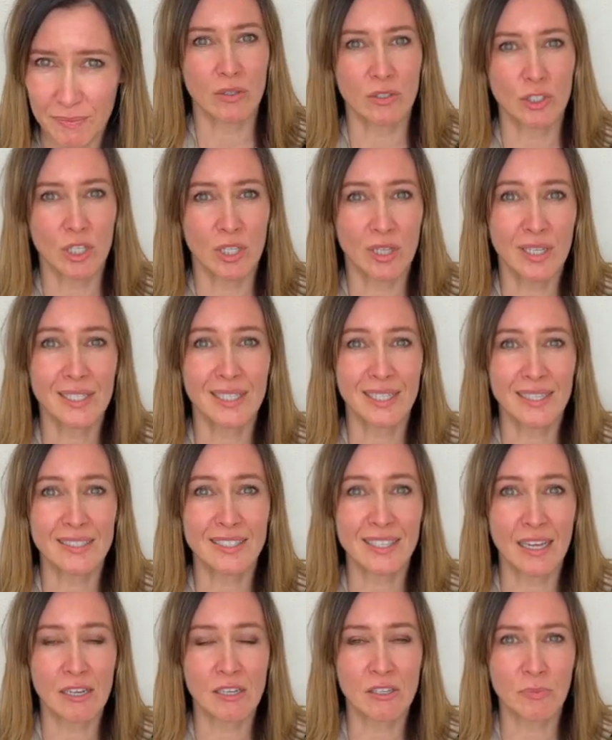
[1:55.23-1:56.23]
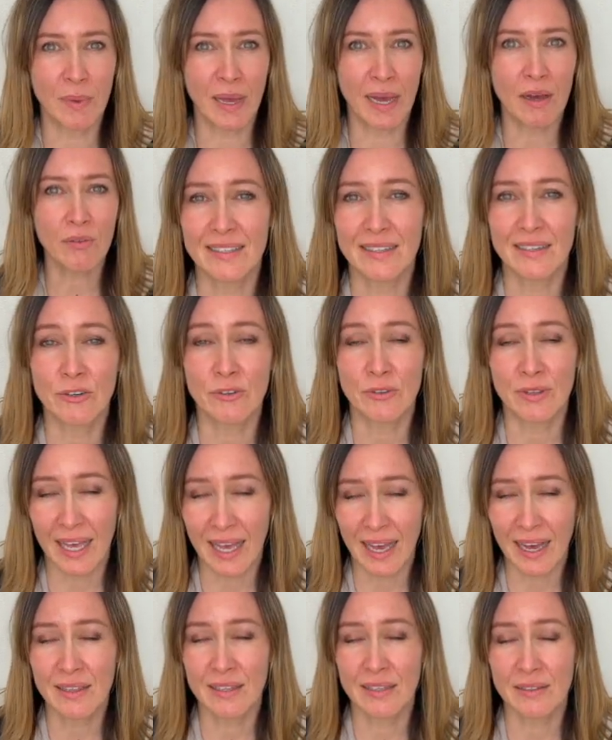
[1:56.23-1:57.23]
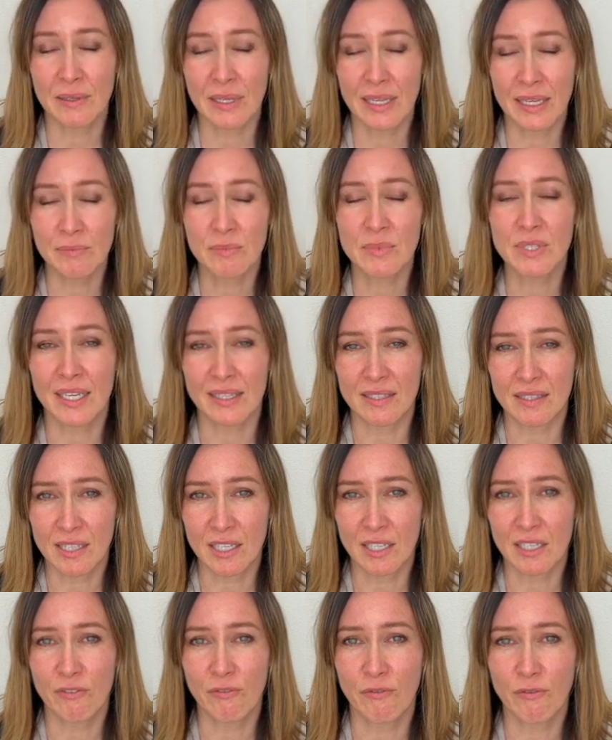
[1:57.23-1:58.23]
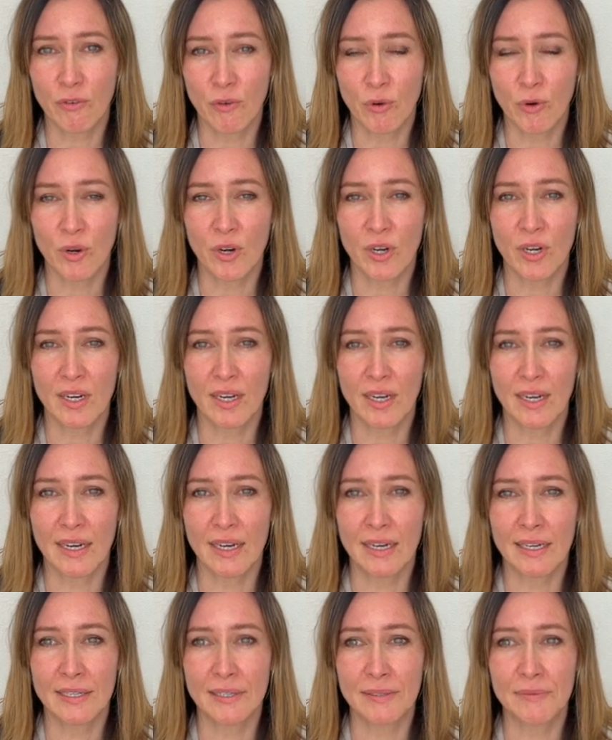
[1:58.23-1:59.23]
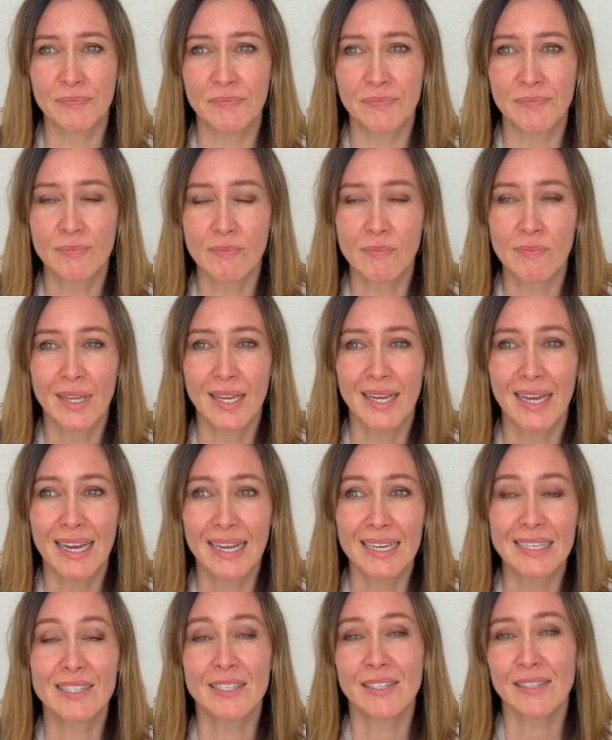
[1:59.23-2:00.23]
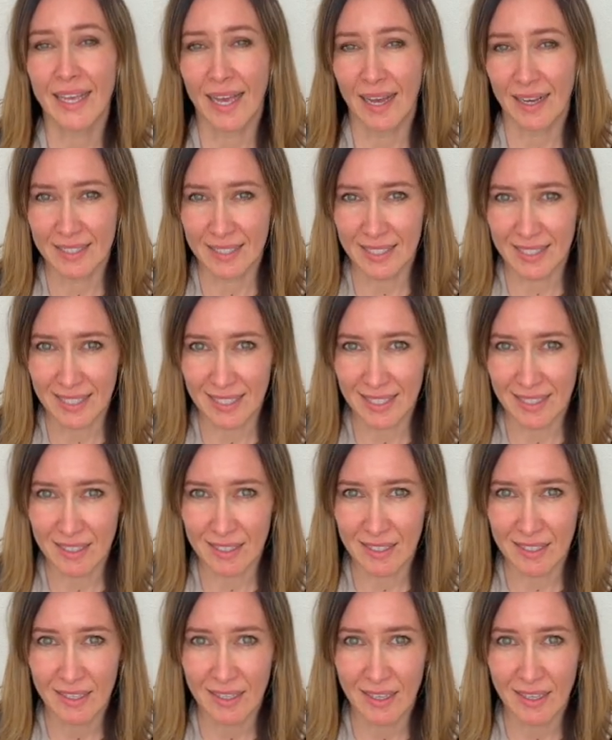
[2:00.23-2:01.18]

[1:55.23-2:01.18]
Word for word: She looked inside his mouth. Oh, they had him tested for um, celiac disease.